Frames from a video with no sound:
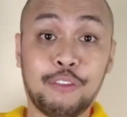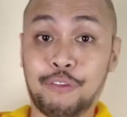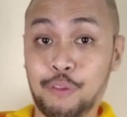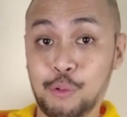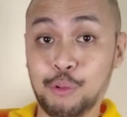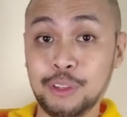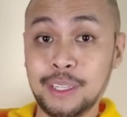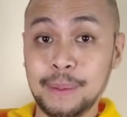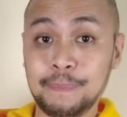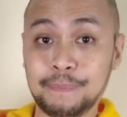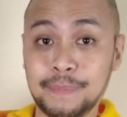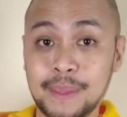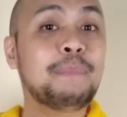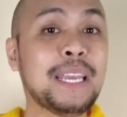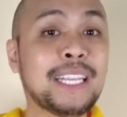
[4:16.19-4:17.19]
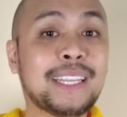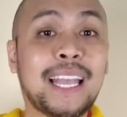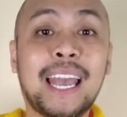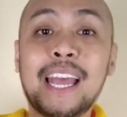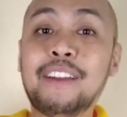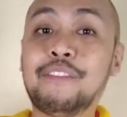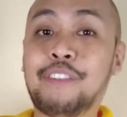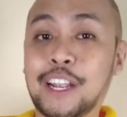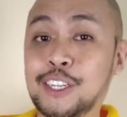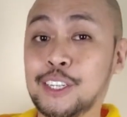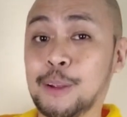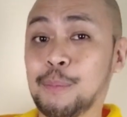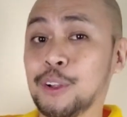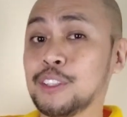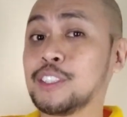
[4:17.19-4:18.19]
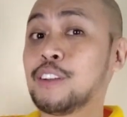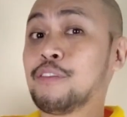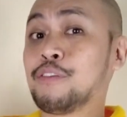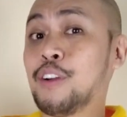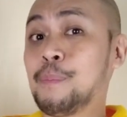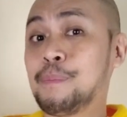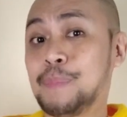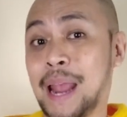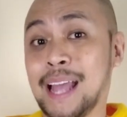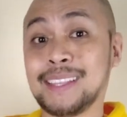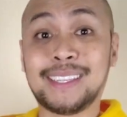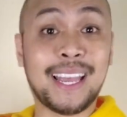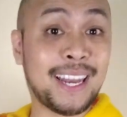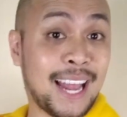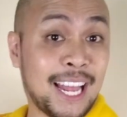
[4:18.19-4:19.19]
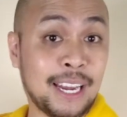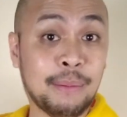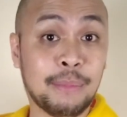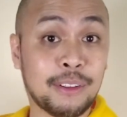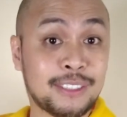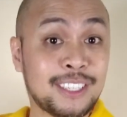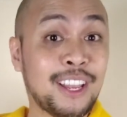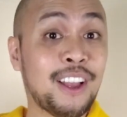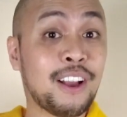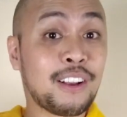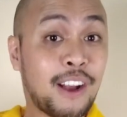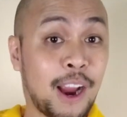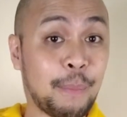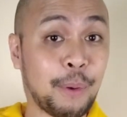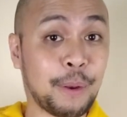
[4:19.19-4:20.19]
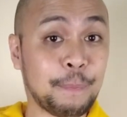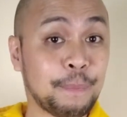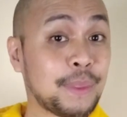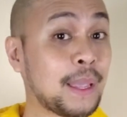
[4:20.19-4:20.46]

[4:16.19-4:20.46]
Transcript: Food, meat and vegetables from plants and animals, carbon.